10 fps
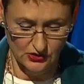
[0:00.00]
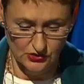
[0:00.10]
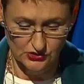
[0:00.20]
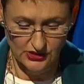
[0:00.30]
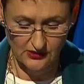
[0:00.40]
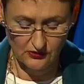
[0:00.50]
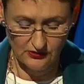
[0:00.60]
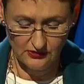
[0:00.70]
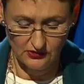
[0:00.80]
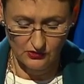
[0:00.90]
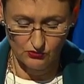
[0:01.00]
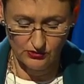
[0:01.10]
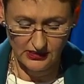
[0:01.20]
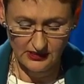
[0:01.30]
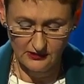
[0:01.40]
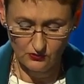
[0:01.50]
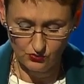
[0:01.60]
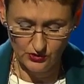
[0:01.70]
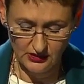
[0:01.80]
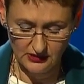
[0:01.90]
so we
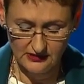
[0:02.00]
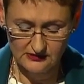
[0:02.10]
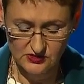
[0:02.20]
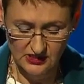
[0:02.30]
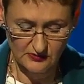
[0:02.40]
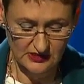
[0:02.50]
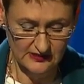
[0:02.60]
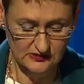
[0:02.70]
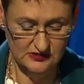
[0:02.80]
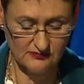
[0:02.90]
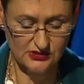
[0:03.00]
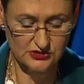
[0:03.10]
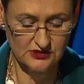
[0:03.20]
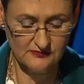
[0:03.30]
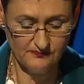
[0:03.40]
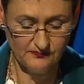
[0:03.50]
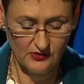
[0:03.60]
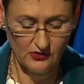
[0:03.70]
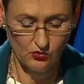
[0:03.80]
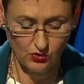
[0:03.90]
will terminate the mission
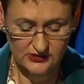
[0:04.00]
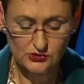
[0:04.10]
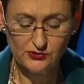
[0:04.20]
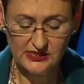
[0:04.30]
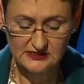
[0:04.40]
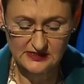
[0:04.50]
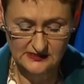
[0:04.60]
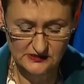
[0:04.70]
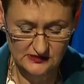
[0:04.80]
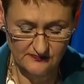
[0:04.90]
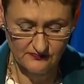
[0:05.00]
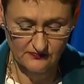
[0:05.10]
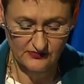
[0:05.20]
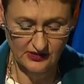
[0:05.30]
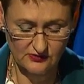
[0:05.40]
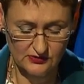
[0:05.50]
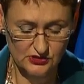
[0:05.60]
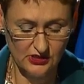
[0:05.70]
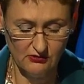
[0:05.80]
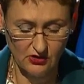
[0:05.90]
once we assess that there
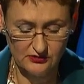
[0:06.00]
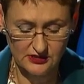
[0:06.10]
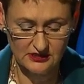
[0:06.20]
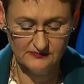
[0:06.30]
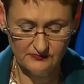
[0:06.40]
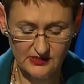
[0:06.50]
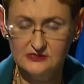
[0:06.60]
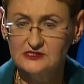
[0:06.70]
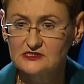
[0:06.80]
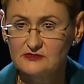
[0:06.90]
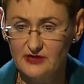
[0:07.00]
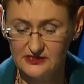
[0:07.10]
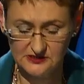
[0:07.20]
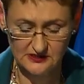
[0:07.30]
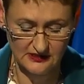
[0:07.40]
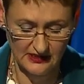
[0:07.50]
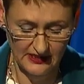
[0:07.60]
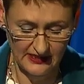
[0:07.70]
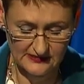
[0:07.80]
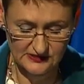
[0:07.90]
is no longer a systematic
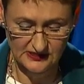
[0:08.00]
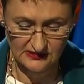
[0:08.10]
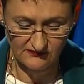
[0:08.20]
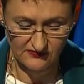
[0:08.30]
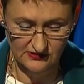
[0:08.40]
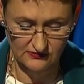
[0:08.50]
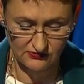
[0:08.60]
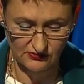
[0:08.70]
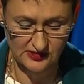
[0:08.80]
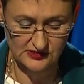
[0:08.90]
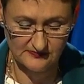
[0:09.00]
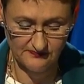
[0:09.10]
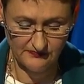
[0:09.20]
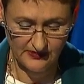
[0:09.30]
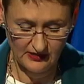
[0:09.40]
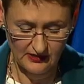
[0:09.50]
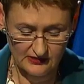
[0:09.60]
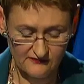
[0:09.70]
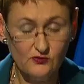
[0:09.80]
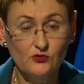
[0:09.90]
and significant threat.
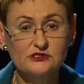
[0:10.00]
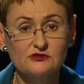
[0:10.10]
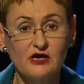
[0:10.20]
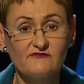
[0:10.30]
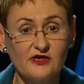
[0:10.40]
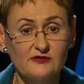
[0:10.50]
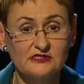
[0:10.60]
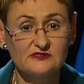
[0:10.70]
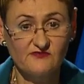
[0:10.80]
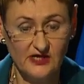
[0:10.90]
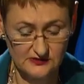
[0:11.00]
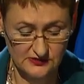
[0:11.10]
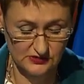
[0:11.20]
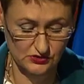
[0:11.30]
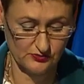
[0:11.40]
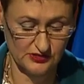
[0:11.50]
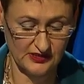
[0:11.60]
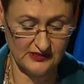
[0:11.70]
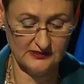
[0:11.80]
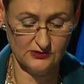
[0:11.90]
And of course, there are various factors to be
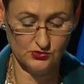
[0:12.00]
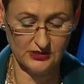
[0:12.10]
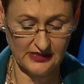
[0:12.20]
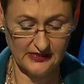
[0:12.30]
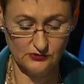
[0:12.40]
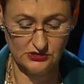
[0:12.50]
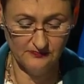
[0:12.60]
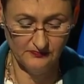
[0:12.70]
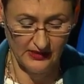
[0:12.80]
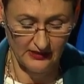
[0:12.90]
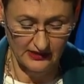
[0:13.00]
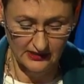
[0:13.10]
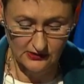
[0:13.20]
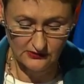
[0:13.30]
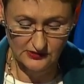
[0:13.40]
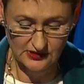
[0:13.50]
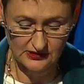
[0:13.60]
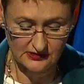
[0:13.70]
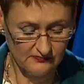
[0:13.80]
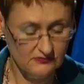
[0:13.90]
taken into account,
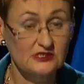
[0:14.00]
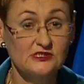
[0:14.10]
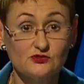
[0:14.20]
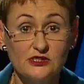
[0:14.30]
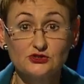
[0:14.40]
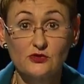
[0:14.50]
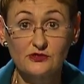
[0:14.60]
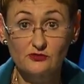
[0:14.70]
including the situation on the